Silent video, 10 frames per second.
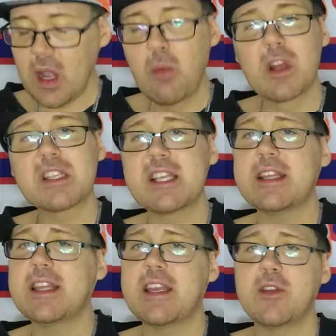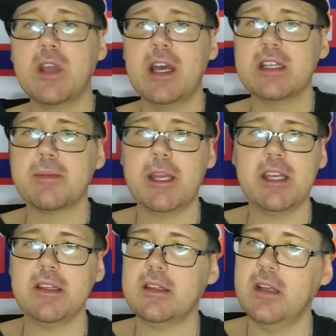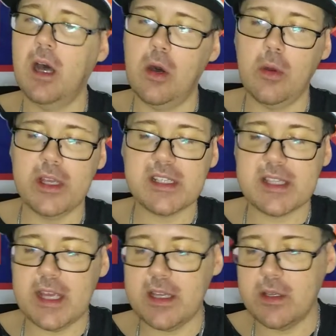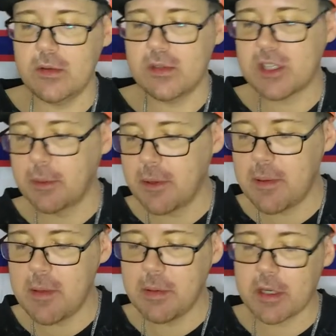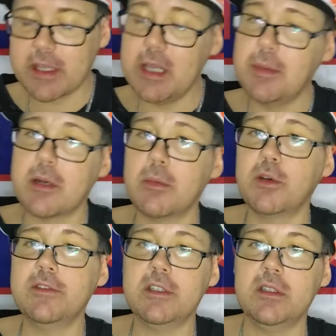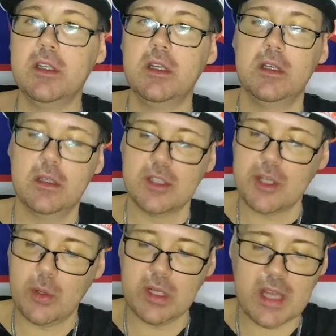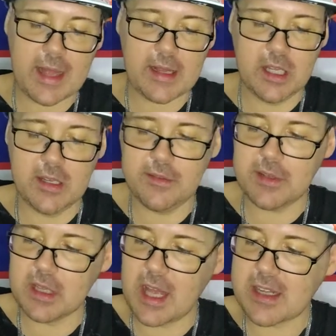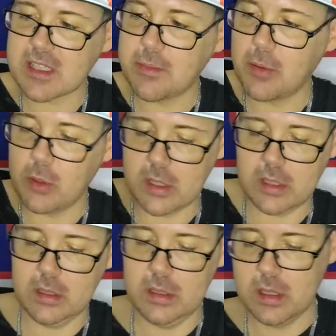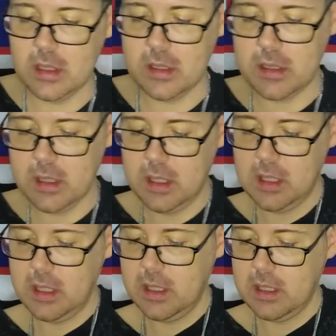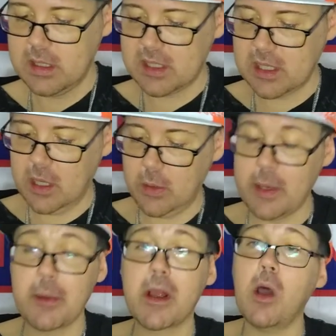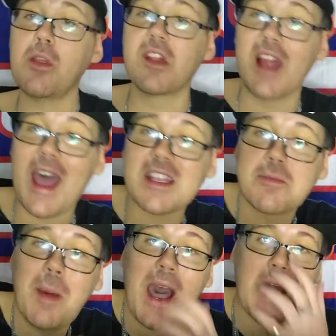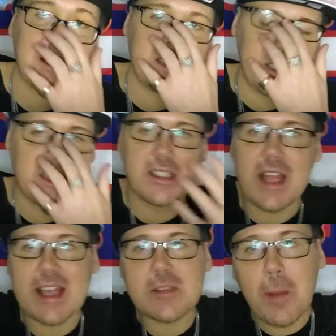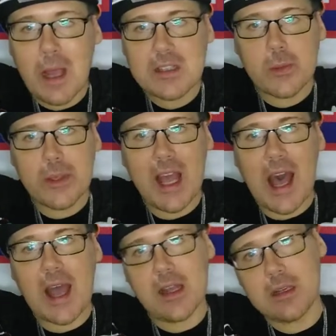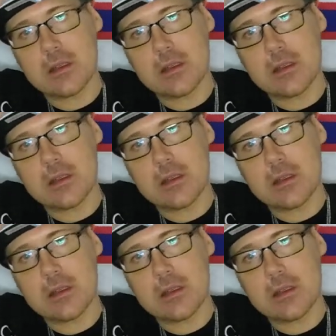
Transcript: want to say thank you guys, man. Always thank you. So many people are keeping it moving. Showing a lot of love, a lot of support. So here we go, the last box. This is the last box we got.